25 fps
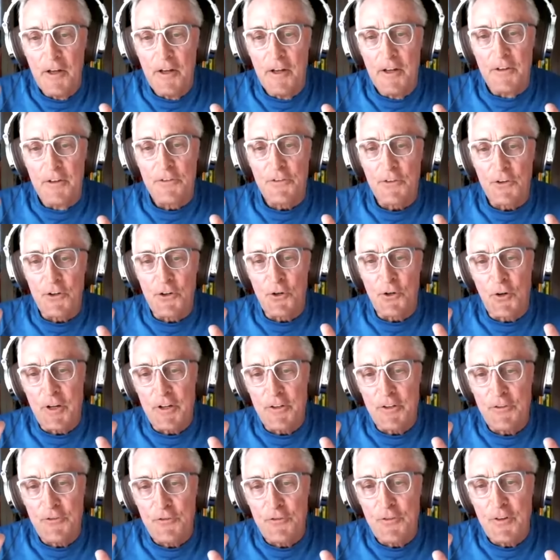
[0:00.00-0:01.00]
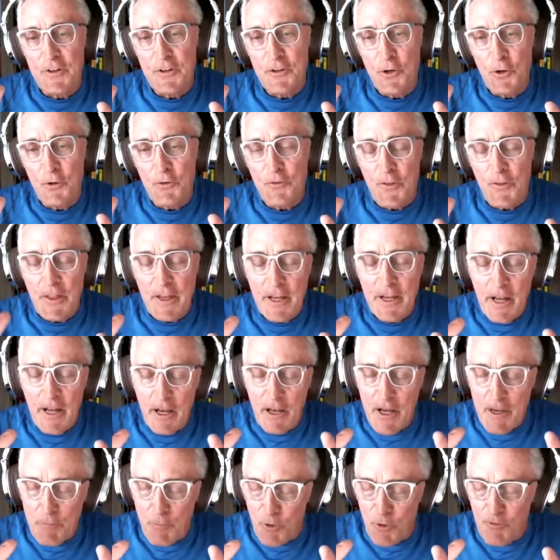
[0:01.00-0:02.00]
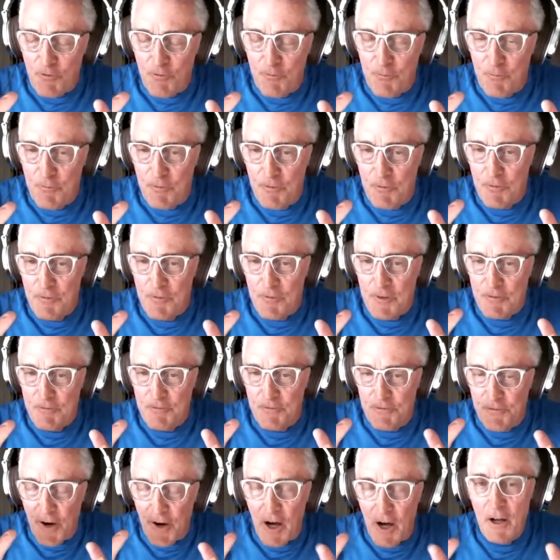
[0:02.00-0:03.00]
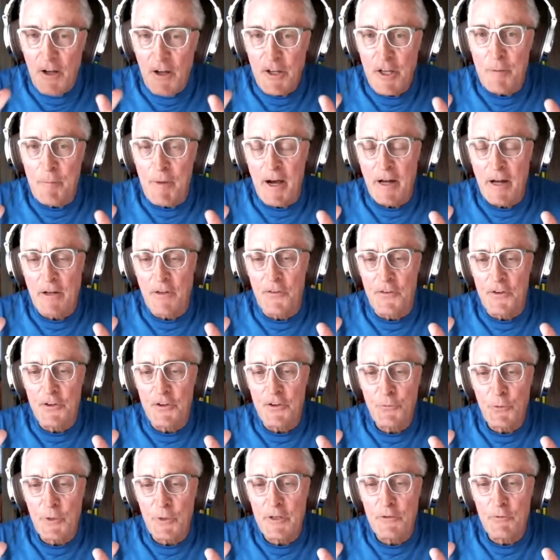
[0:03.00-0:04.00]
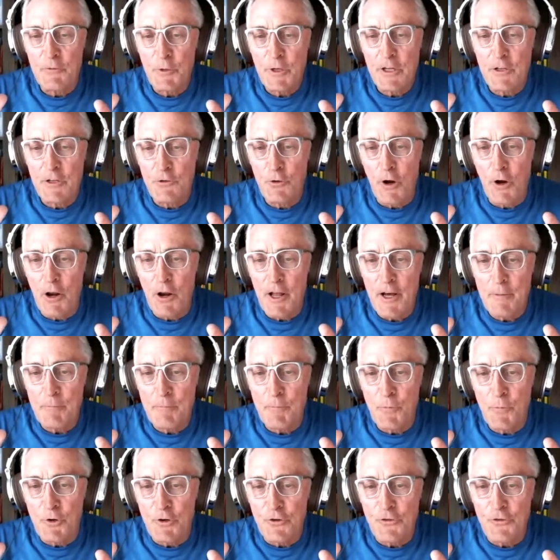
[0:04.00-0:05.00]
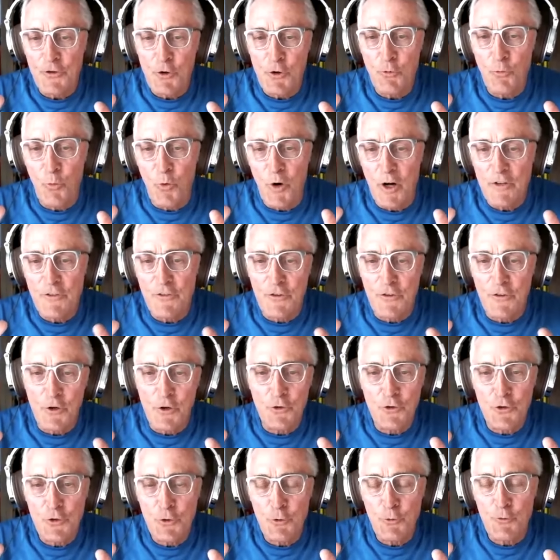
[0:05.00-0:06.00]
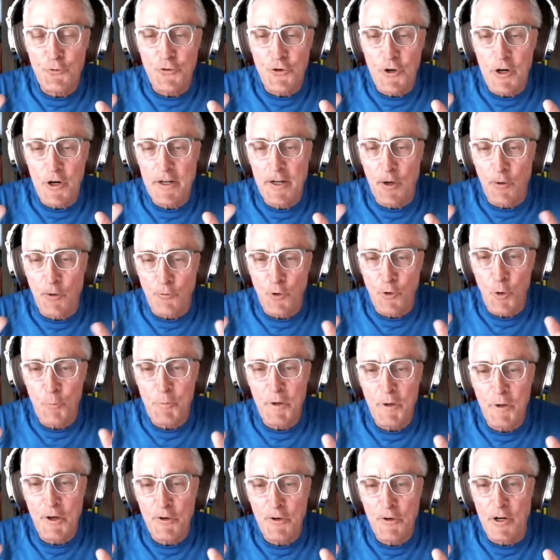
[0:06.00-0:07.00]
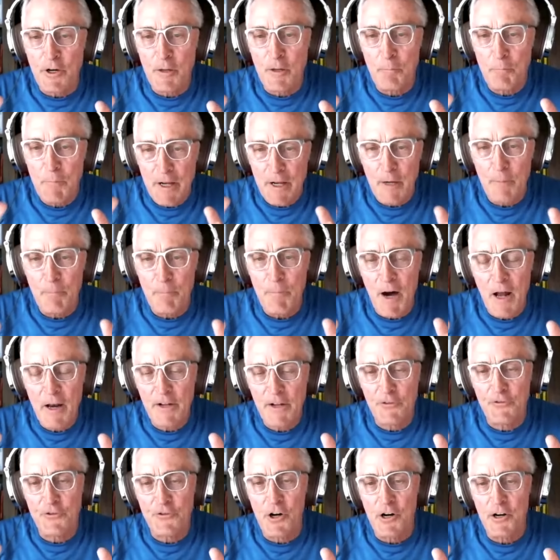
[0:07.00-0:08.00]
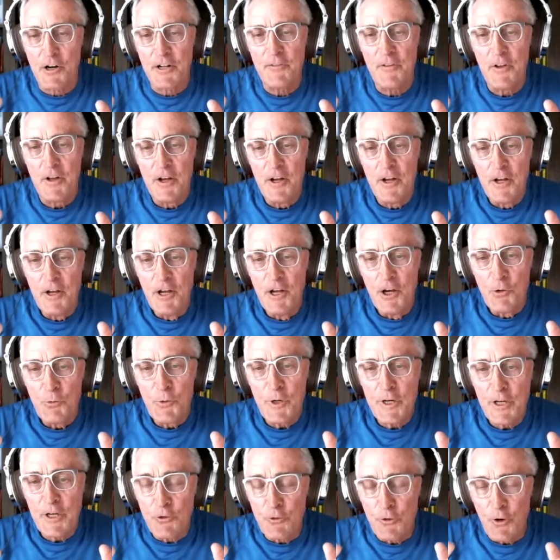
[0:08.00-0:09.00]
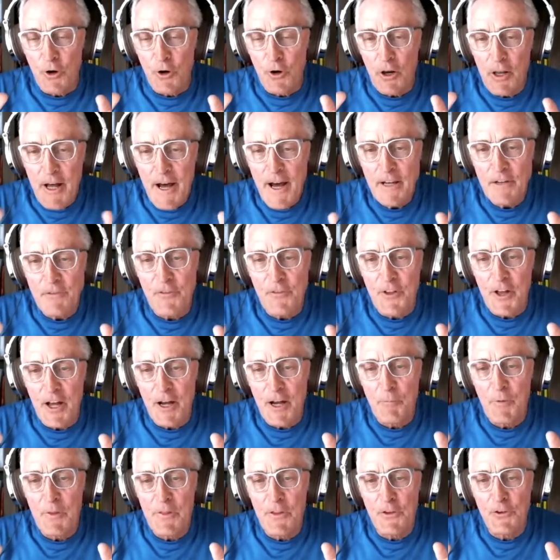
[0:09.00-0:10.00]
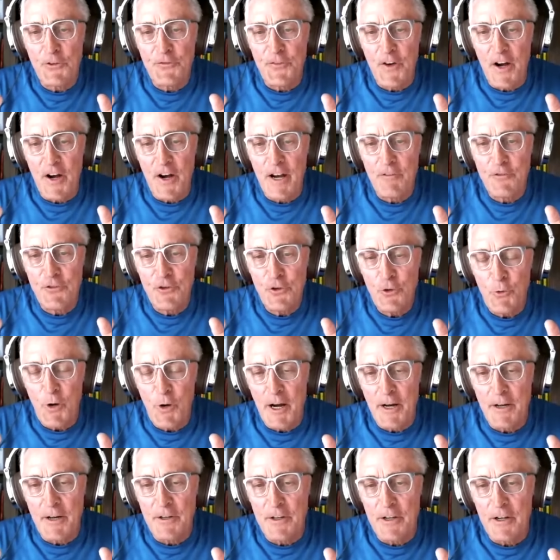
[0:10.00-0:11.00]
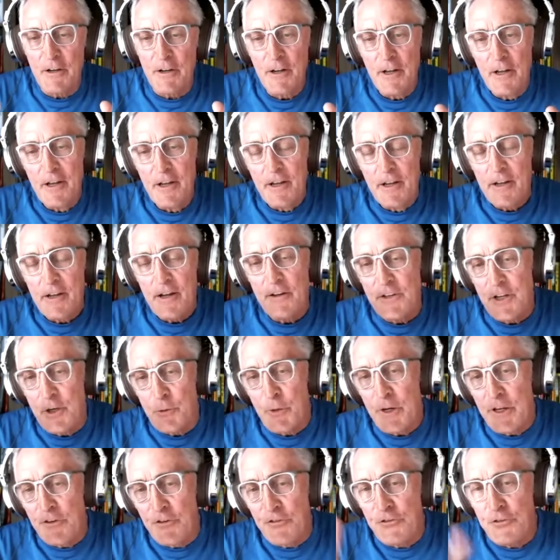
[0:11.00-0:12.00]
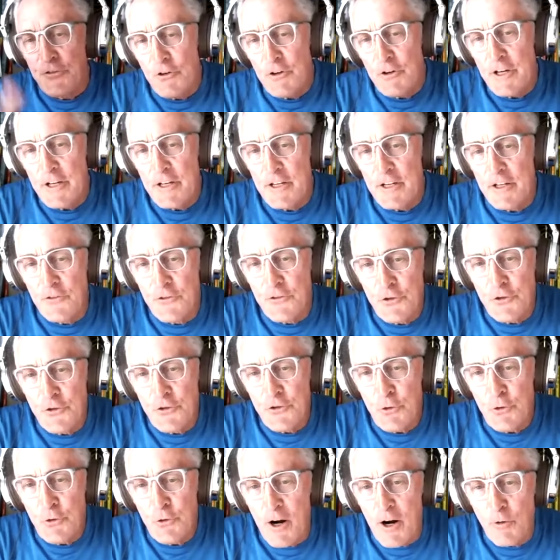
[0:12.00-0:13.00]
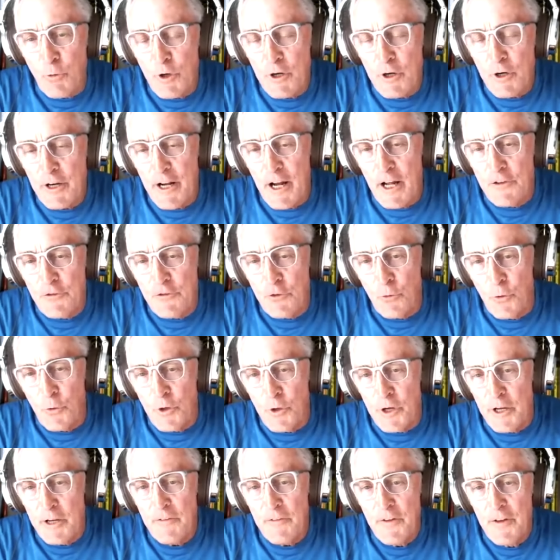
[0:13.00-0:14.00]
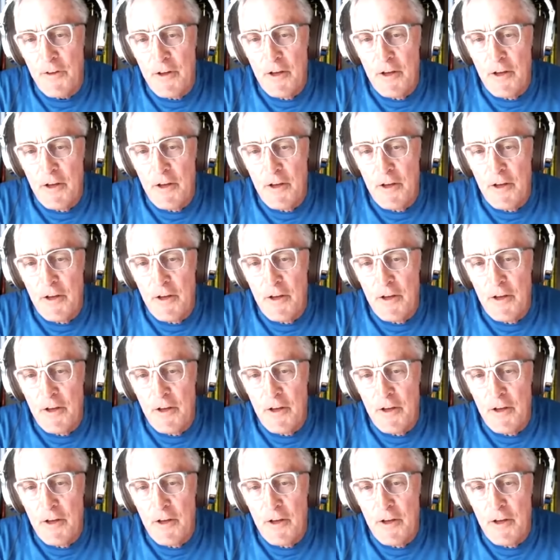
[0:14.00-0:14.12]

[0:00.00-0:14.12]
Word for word: So it, you know, they got a lot more volume out of this. We, we can do a lot more zone one, zone two churning, aerobic churning, metabolic churning, we can do a lot of that with this 5-2 idea, and yet we can still get in two hard workouts a week.